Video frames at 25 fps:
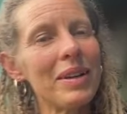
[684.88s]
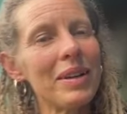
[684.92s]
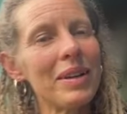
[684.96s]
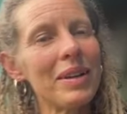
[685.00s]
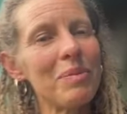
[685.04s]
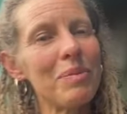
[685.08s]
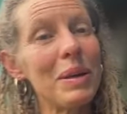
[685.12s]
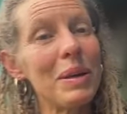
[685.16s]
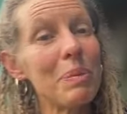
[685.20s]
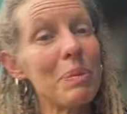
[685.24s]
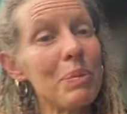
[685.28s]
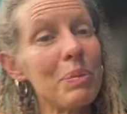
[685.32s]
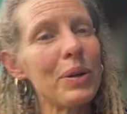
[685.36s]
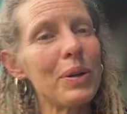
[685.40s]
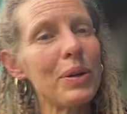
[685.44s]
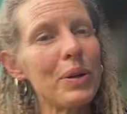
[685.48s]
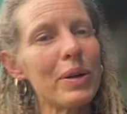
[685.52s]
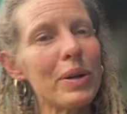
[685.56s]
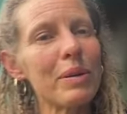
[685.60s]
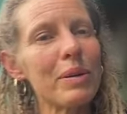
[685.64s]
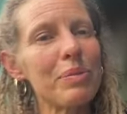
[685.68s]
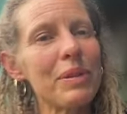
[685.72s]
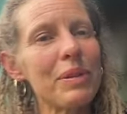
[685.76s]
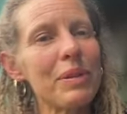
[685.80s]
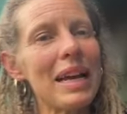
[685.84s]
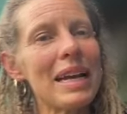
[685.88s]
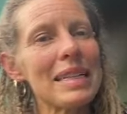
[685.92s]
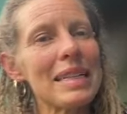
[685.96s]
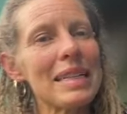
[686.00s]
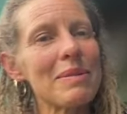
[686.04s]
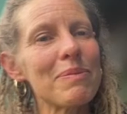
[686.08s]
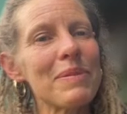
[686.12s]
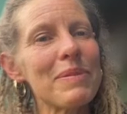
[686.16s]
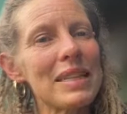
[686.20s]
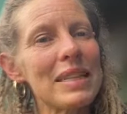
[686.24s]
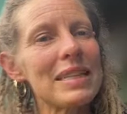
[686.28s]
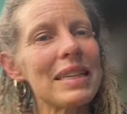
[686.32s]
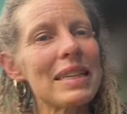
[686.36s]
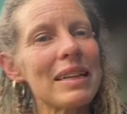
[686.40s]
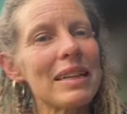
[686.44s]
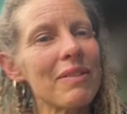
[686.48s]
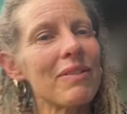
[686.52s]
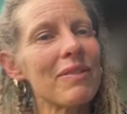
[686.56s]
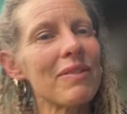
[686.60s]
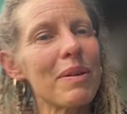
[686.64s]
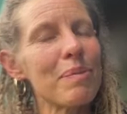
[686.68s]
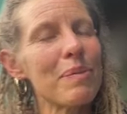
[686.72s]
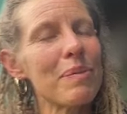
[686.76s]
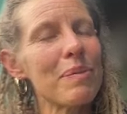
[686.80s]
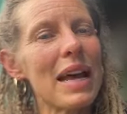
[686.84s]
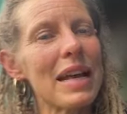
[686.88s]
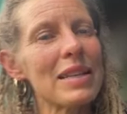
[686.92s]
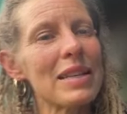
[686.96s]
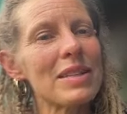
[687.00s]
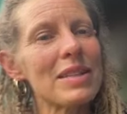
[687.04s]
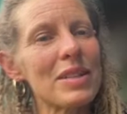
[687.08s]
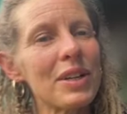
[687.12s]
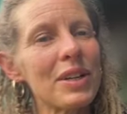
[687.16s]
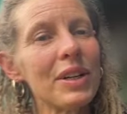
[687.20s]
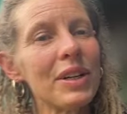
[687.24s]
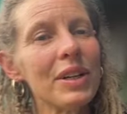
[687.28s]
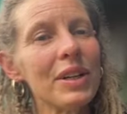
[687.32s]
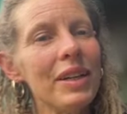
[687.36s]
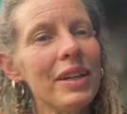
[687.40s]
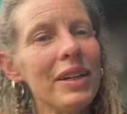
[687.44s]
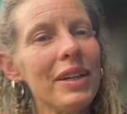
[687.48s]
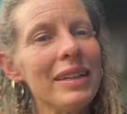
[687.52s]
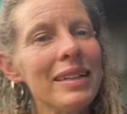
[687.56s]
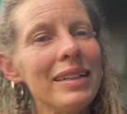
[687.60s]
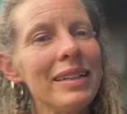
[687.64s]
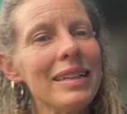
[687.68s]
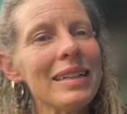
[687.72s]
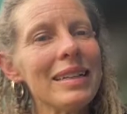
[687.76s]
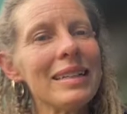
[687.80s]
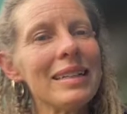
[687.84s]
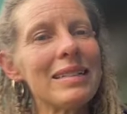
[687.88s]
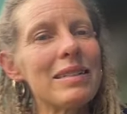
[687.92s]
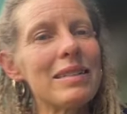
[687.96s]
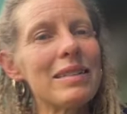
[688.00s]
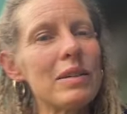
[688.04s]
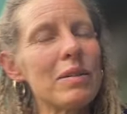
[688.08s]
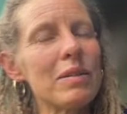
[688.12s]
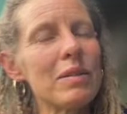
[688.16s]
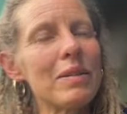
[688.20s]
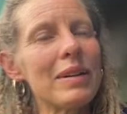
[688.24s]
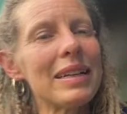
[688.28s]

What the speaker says: people or plants missing from that circle. So it